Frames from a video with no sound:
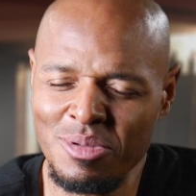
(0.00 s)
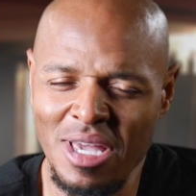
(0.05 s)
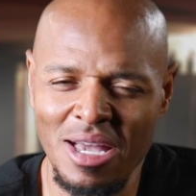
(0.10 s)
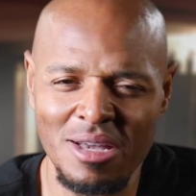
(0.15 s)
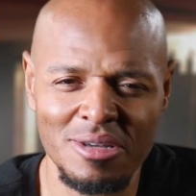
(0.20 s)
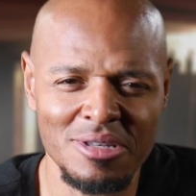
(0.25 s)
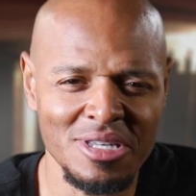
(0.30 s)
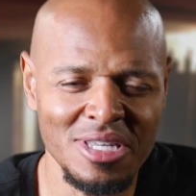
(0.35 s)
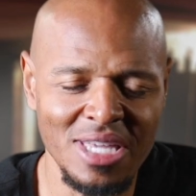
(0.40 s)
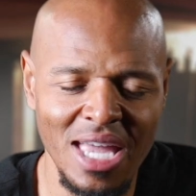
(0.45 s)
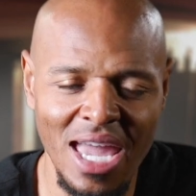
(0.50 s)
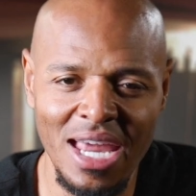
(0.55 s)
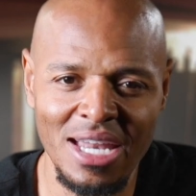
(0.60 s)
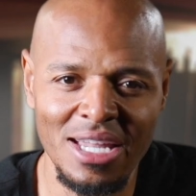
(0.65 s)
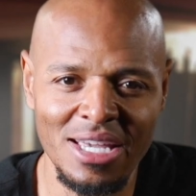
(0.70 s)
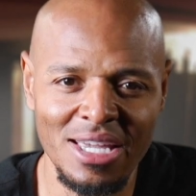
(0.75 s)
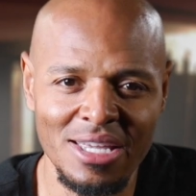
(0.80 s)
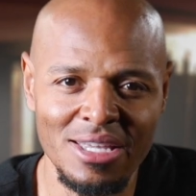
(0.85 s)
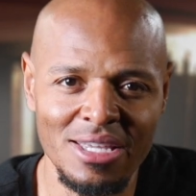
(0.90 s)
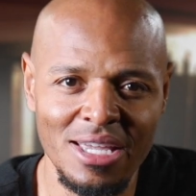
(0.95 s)
was
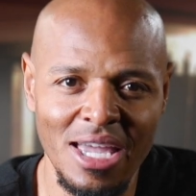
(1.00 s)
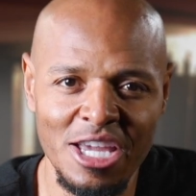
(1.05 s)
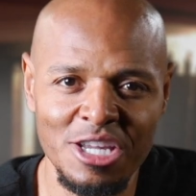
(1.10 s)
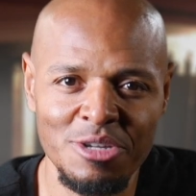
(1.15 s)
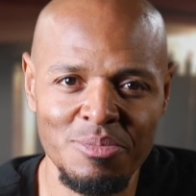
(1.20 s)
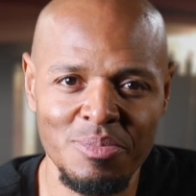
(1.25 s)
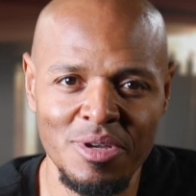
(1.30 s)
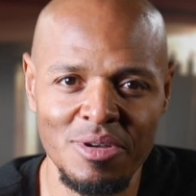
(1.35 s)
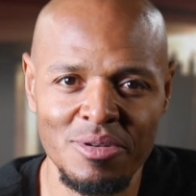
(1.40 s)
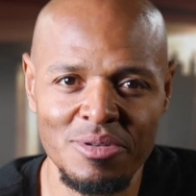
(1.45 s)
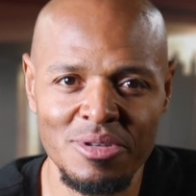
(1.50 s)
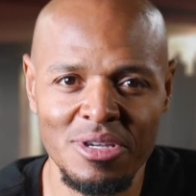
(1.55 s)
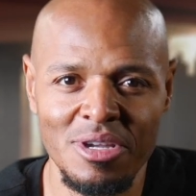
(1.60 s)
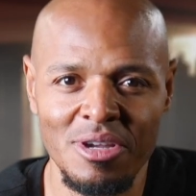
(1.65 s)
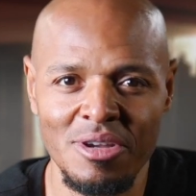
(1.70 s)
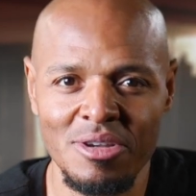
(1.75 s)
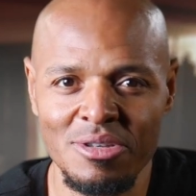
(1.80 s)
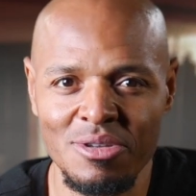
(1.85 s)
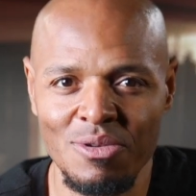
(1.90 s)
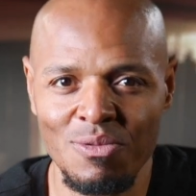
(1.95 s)
outstanding in the HBO
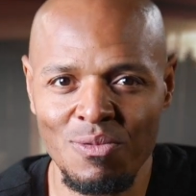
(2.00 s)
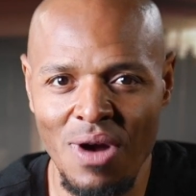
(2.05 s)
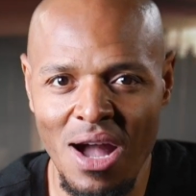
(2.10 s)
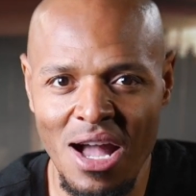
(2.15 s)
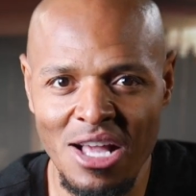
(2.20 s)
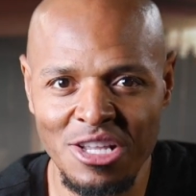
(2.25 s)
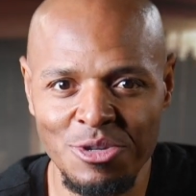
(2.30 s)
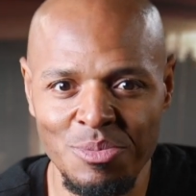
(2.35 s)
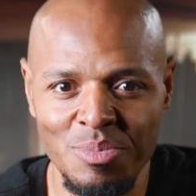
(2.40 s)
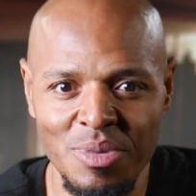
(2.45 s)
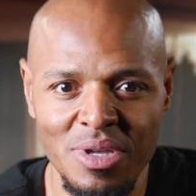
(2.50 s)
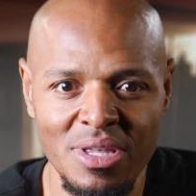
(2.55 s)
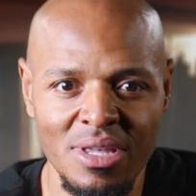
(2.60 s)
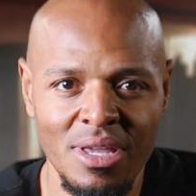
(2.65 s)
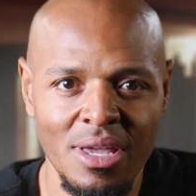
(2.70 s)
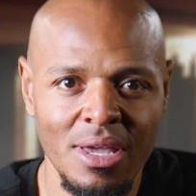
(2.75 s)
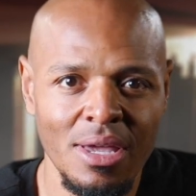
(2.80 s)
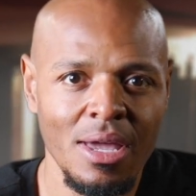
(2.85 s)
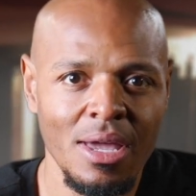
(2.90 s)
series The Watchmen.